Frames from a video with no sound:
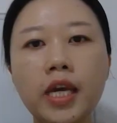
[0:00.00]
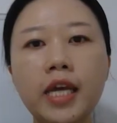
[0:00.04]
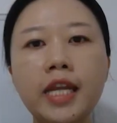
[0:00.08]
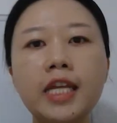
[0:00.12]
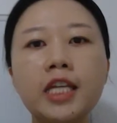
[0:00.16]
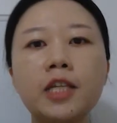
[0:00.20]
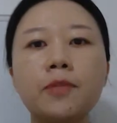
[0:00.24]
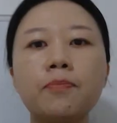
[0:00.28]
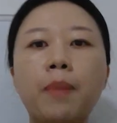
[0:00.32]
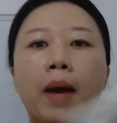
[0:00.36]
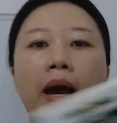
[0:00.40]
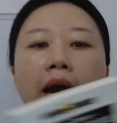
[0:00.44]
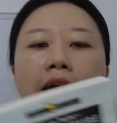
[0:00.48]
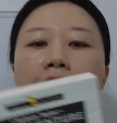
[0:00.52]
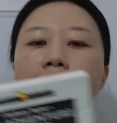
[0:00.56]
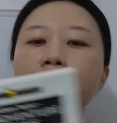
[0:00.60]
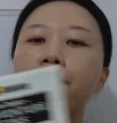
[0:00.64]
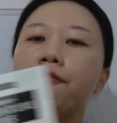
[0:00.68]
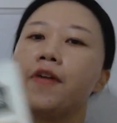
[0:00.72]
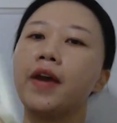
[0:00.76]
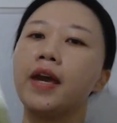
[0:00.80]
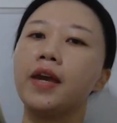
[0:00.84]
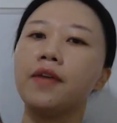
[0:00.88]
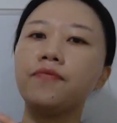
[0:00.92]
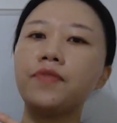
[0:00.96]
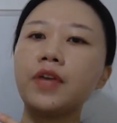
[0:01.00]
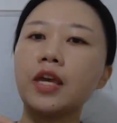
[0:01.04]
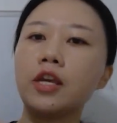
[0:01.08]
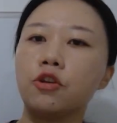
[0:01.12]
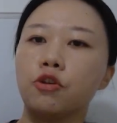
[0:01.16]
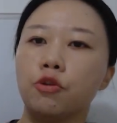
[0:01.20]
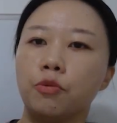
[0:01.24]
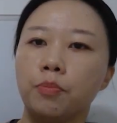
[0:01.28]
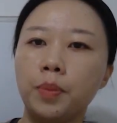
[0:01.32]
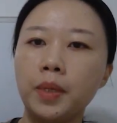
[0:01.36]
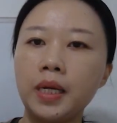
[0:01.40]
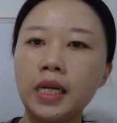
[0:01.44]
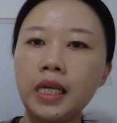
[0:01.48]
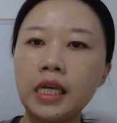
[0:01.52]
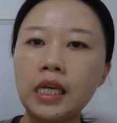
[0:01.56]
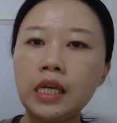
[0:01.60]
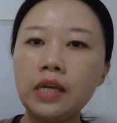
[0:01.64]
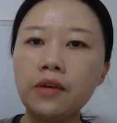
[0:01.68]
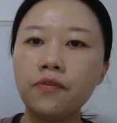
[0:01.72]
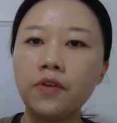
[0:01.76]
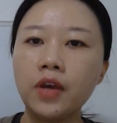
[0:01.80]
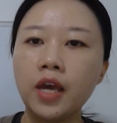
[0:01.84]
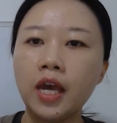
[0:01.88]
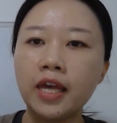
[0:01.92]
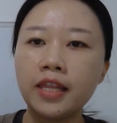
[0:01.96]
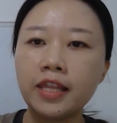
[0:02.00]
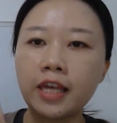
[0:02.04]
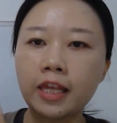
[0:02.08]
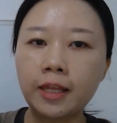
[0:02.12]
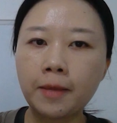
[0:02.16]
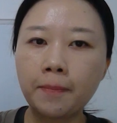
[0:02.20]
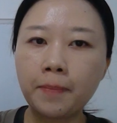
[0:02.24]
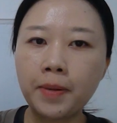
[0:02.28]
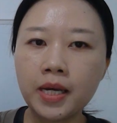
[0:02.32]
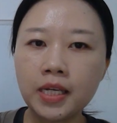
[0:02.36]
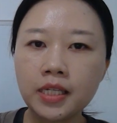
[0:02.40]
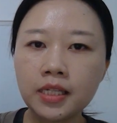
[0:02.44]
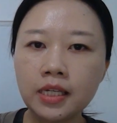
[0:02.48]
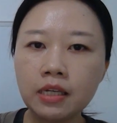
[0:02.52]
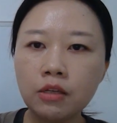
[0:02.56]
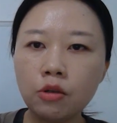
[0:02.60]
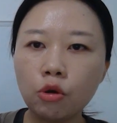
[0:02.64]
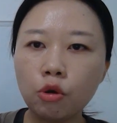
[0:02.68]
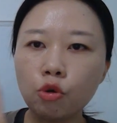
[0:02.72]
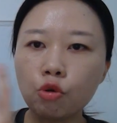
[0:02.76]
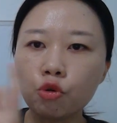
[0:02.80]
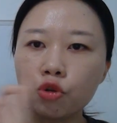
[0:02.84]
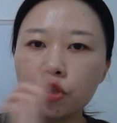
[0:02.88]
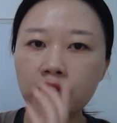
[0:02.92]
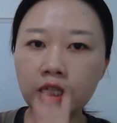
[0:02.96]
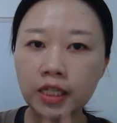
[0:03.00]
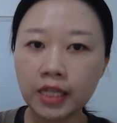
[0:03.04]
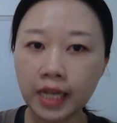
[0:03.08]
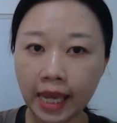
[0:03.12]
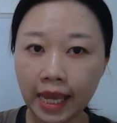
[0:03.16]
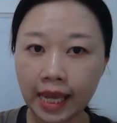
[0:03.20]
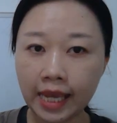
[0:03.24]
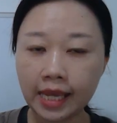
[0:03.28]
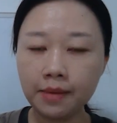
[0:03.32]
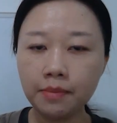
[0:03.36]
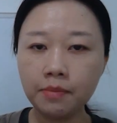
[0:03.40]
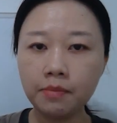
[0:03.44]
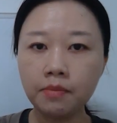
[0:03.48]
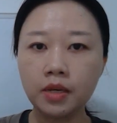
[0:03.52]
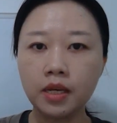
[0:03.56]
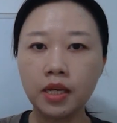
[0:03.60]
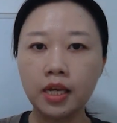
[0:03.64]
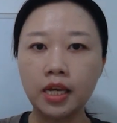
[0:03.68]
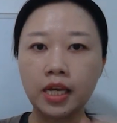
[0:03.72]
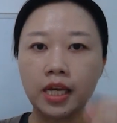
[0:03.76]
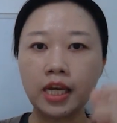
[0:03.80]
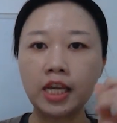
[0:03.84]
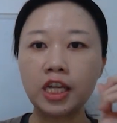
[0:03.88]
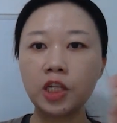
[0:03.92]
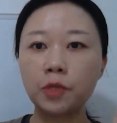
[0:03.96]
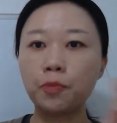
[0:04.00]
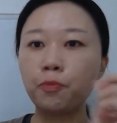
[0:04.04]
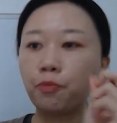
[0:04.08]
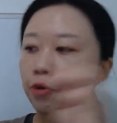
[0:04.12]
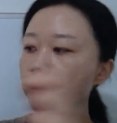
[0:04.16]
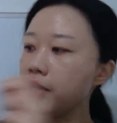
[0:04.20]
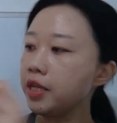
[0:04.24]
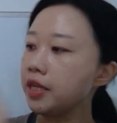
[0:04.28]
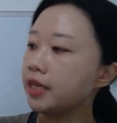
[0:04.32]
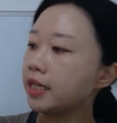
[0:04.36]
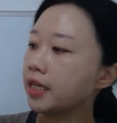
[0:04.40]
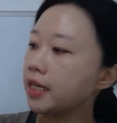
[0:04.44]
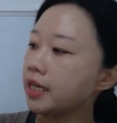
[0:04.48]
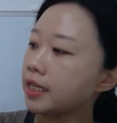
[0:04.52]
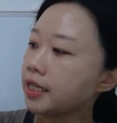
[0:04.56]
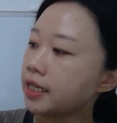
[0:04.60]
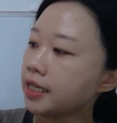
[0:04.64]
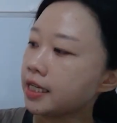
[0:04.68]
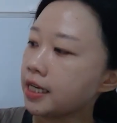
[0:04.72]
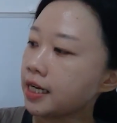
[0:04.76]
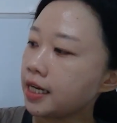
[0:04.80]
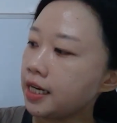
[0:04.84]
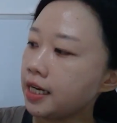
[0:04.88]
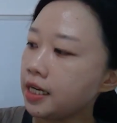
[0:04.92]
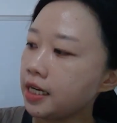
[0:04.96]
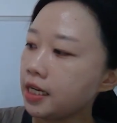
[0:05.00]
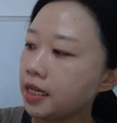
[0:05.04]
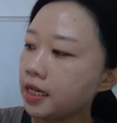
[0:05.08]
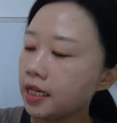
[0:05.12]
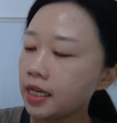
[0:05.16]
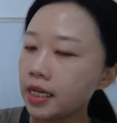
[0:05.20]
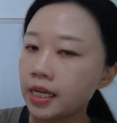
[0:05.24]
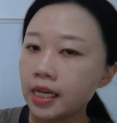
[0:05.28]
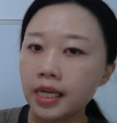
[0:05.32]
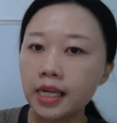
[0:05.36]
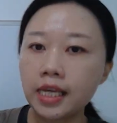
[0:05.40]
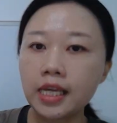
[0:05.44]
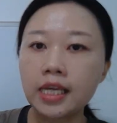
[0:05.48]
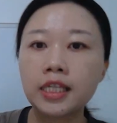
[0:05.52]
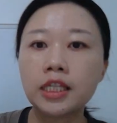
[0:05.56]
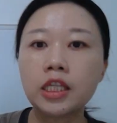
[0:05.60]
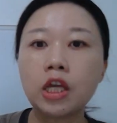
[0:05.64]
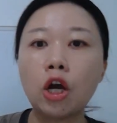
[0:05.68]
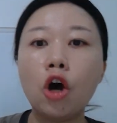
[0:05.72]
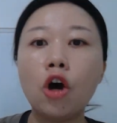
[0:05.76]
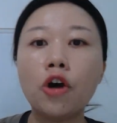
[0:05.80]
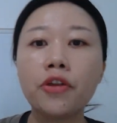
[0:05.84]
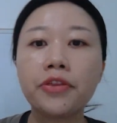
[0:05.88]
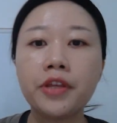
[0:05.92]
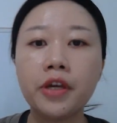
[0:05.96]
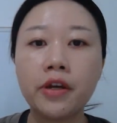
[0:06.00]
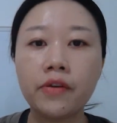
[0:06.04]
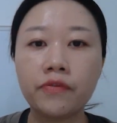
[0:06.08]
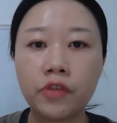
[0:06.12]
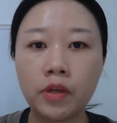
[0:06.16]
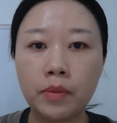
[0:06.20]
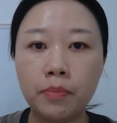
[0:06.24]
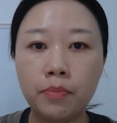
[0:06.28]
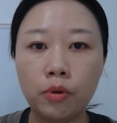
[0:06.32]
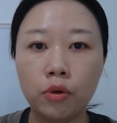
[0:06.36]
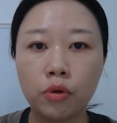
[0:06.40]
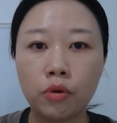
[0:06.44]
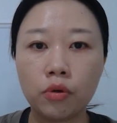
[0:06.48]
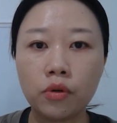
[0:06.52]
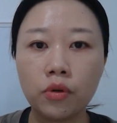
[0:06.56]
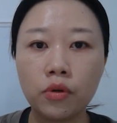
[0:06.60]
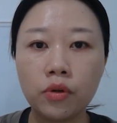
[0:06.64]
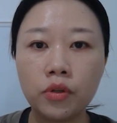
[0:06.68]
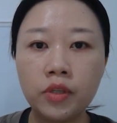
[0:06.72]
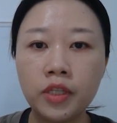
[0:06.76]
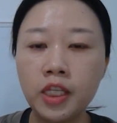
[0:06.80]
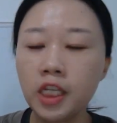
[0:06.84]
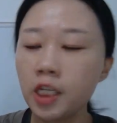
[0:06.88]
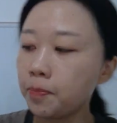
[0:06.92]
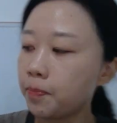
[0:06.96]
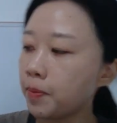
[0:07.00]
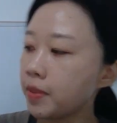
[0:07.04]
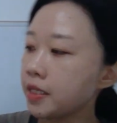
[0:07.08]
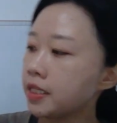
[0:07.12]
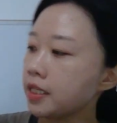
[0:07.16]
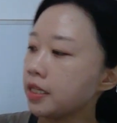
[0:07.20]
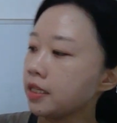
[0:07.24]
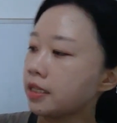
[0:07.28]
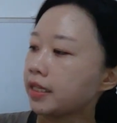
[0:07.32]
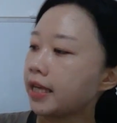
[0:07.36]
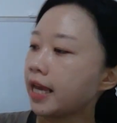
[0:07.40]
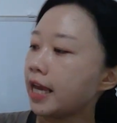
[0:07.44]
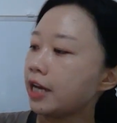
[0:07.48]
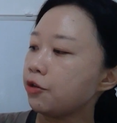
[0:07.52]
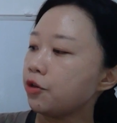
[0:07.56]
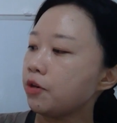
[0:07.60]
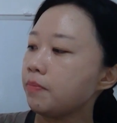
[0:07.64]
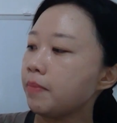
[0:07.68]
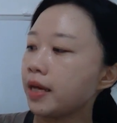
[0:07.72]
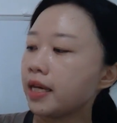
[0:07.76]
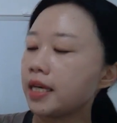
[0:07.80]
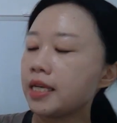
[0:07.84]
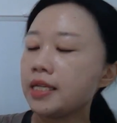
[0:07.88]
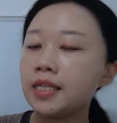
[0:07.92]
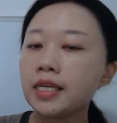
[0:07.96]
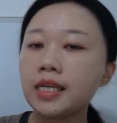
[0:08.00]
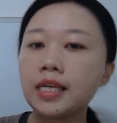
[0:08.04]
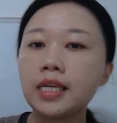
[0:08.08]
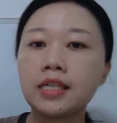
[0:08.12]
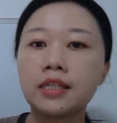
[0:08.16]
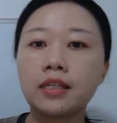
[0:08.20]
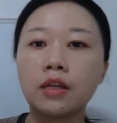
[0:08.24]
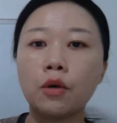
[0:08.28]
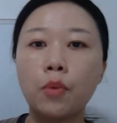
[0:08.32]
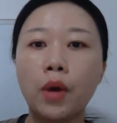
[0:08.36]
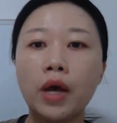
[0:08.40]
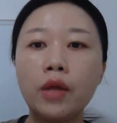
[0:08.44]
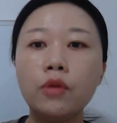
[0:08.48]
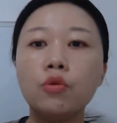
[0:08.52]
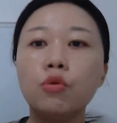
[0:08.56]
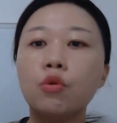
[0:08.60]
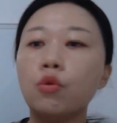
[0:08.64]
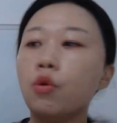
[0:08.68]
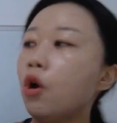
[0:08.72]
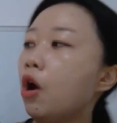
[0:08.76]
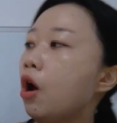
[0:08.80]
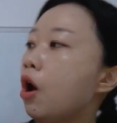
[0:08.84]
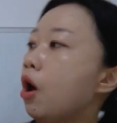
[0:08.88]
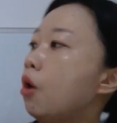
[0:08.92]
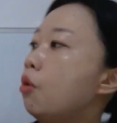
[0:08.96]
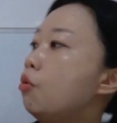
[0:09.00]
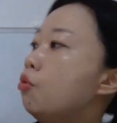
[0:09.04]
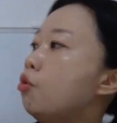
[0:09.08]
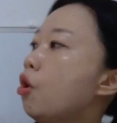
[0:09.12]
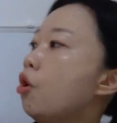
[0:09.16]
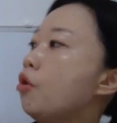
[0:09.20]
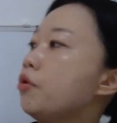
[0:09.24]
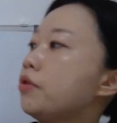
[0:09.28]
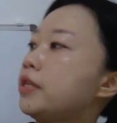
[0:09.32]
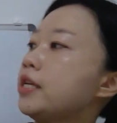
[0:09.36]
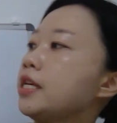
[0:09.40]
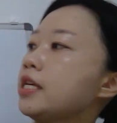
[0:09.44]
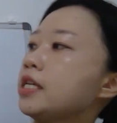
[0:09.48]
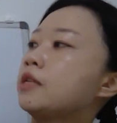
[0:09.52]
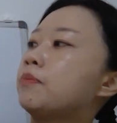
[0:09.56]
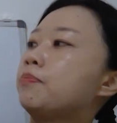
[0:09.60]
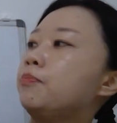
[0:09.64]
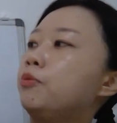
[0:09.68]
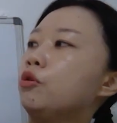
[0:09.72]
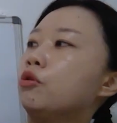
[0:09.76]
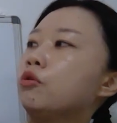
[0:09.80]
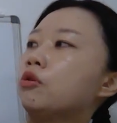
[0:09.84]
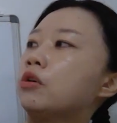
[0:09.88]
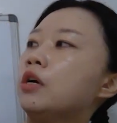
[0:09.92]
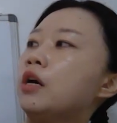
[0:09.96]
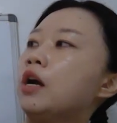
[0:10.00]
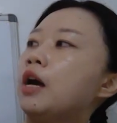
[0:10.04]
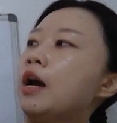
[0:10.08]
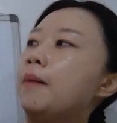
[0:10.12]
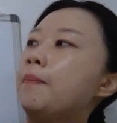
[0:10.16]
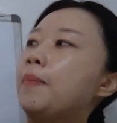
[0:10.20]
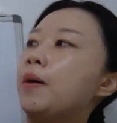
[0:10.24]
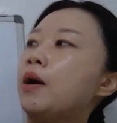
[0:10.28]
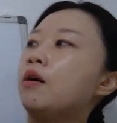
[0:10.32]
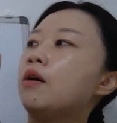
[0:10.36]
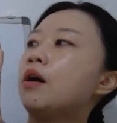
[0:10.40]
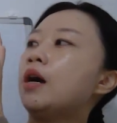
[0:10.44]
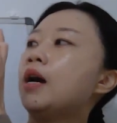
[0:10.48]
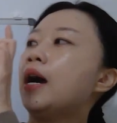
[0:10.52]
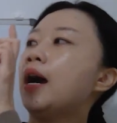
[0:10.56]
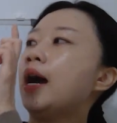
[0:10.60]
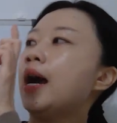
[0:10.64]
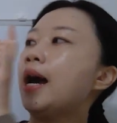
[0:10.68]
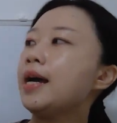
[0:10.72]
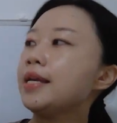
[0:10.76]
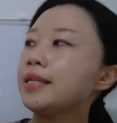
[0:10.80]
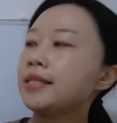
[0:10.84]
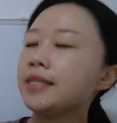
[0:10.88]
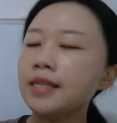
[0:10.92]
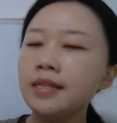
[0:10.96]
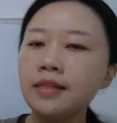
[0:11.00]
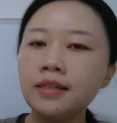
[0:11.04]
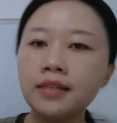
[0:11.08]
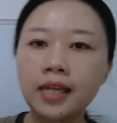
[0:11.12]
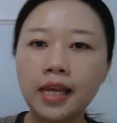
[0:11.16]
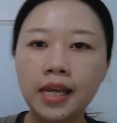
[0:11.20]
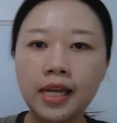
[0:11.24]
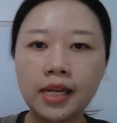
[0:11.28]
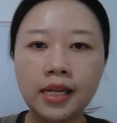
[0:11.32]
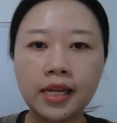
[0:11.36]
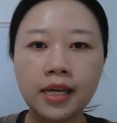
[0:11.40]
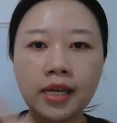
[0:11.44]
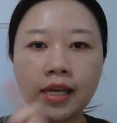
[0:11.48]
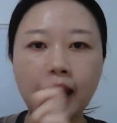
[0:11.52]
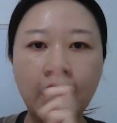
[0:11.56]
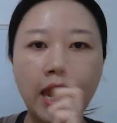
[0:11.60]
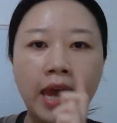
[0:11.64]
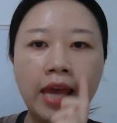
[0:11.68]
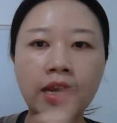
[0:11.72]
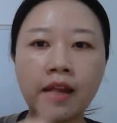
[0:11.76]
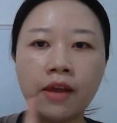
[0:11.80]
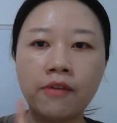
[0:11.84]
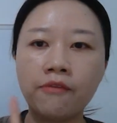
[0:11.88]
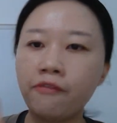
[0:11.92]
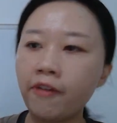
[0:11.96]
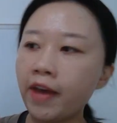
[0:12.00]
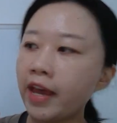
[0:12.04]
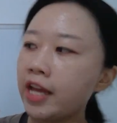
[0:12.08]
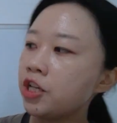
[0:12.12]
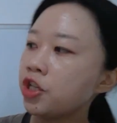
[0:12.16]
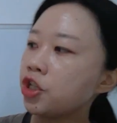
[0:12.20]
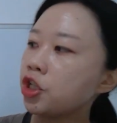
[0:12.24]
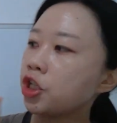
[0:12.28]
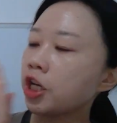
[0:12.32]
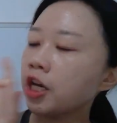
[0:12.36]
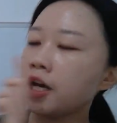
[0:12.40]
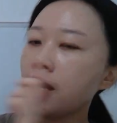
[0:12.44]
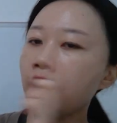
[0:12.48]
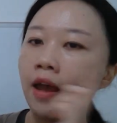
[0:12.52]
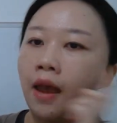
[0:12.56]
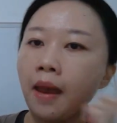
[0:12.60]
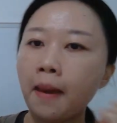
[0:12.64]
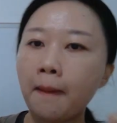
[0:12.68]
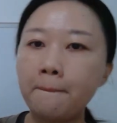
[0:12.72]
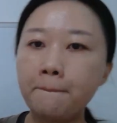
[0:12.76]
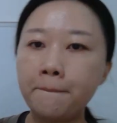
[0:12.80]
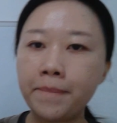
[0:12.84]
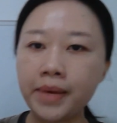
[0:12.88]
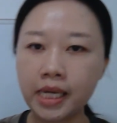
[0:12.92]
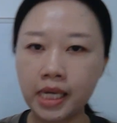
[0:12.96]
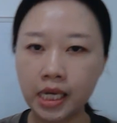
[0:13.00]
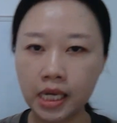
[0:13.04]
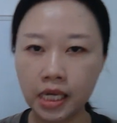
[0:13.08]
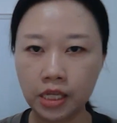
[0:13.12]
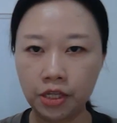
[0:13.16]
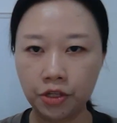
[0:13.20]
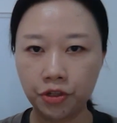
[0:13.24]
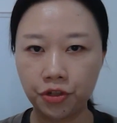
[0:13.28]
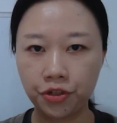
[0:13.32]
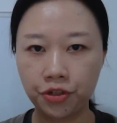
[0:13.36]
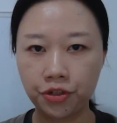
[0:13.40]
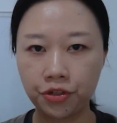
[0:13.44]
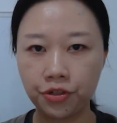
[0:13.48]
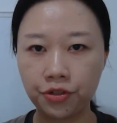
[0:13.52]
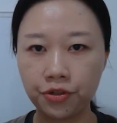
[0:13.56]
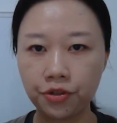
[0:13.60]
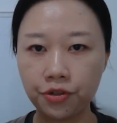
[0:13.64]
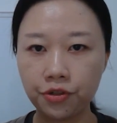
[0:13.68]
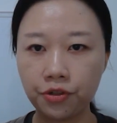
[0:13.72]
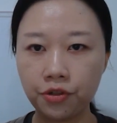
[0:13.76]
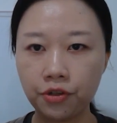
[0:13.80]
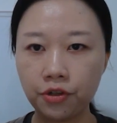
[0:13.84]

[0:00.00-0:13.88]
it is by faith that you believe that the person whose name is printed here is the author of the book. This person, Catherine Mackenzie, is the one who wrote this book about Hudson Taylor and adventure begins.